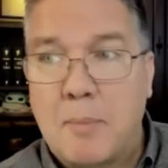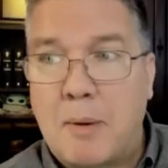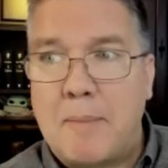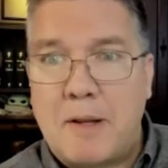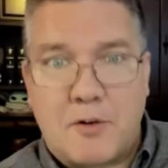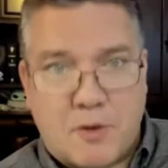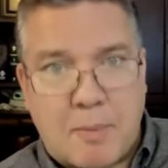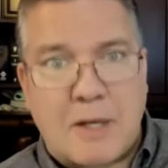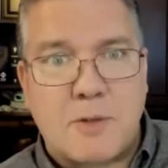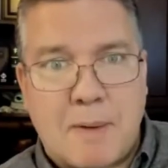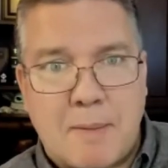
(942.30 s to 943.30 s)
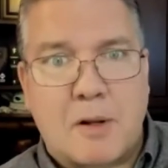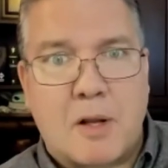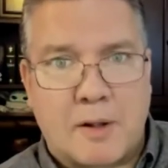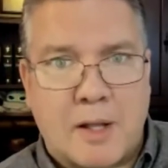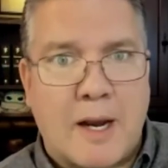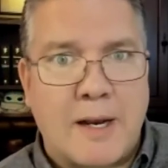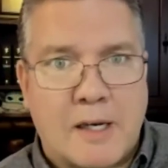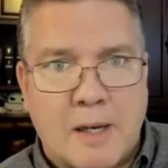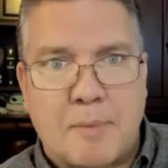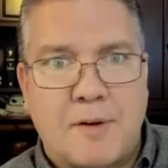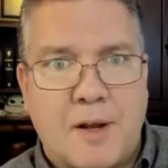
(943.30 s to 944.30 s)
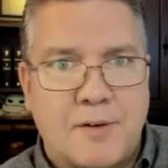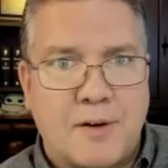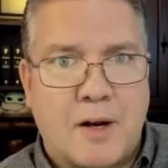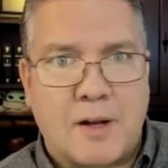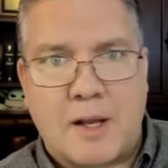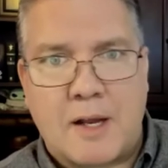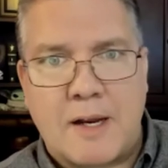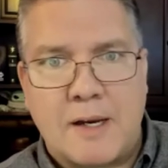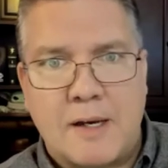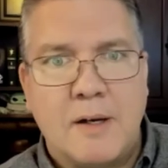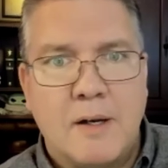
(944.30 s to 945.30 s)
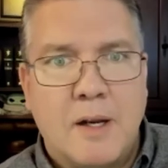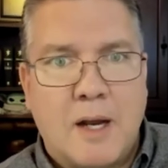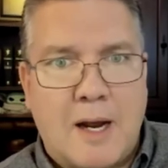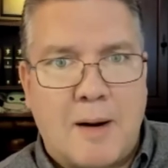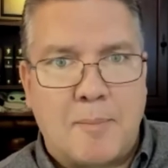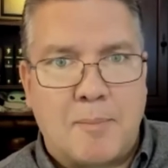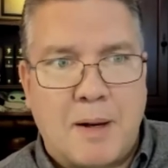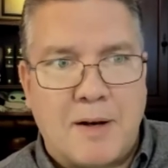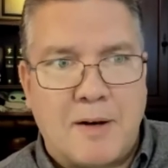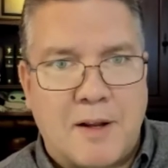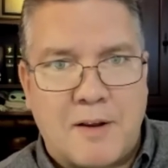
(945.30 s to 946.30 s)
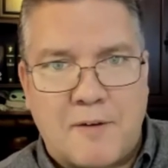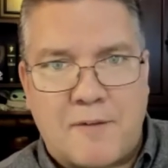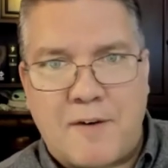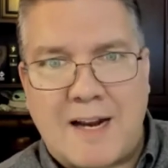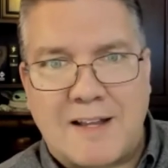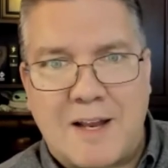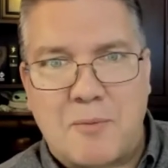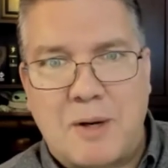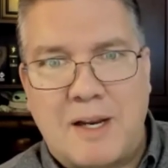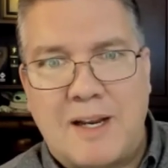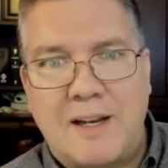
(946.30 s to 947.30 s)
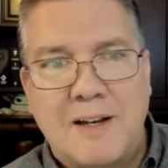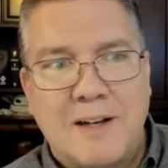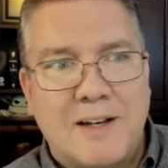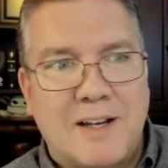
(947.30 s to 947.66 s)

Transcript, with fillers: But I mean, there's a bunch of people online, a couple dozen online. But the fact that we,